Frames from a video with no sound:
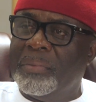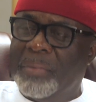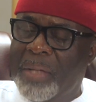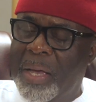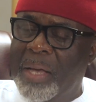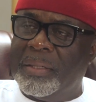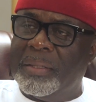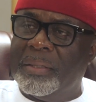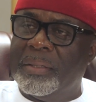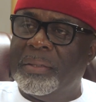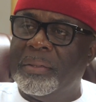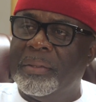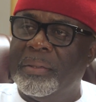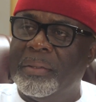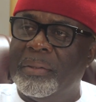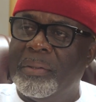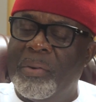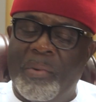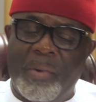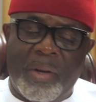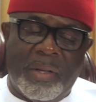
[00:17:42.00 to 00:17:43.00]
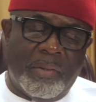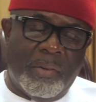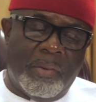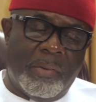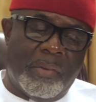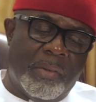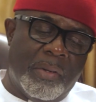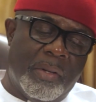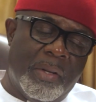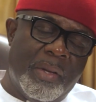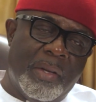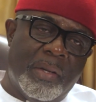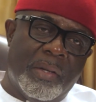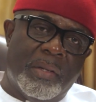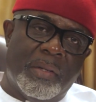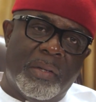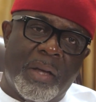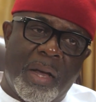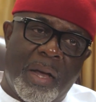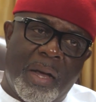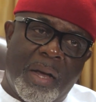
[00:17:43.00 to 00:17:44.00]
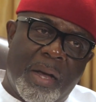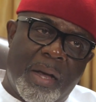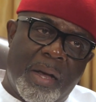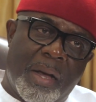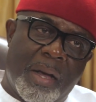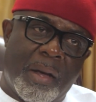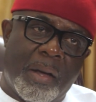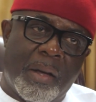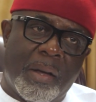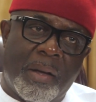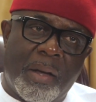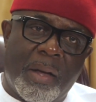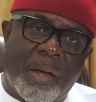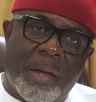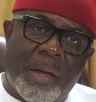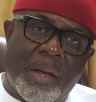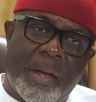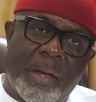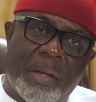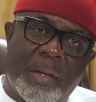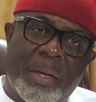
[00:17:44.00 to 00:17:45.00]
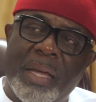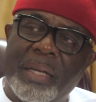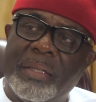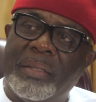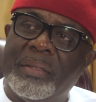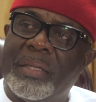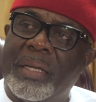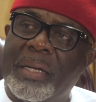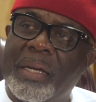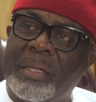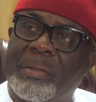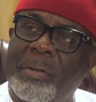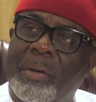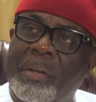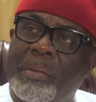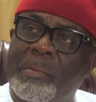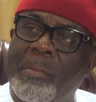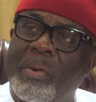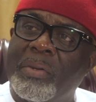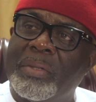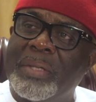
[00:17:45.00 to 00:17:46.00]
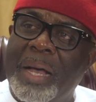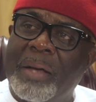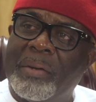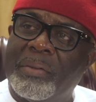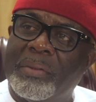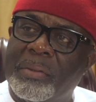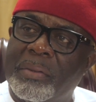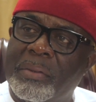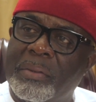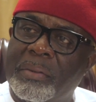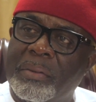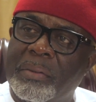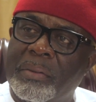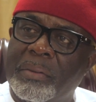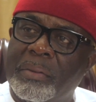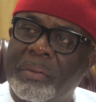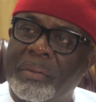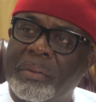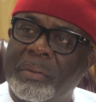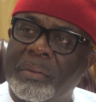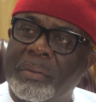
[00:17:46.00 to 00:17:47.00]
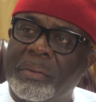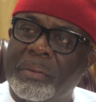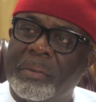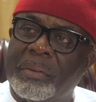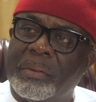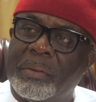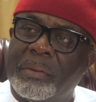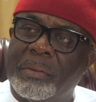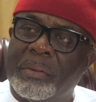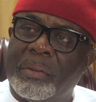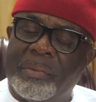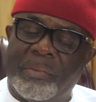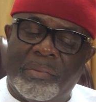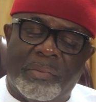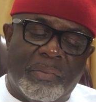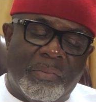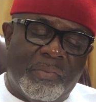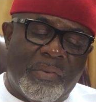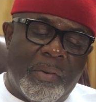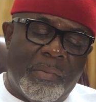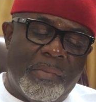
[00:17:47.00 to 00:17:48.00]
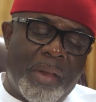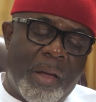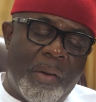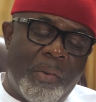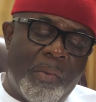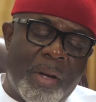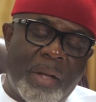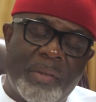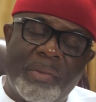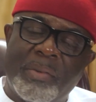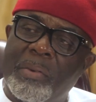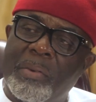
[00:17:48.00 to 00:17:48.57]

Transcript: Yes, we went to uh, uh, late Senator Igbo's house. Okay. From there, we went